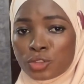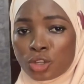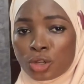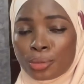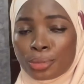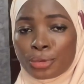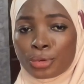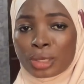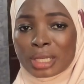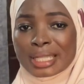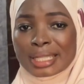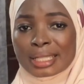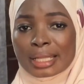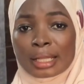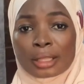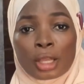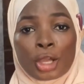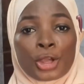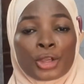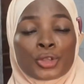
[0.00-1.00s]
job role is
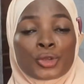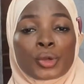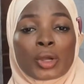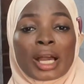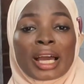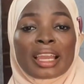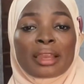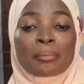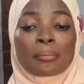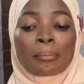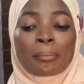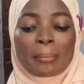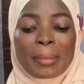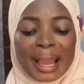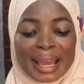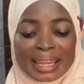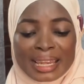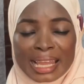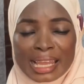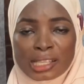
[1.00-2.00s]
that you can
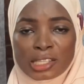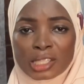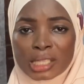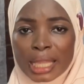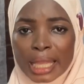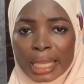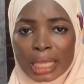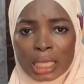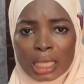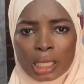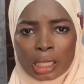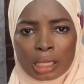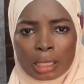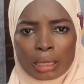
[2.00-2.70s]
manage like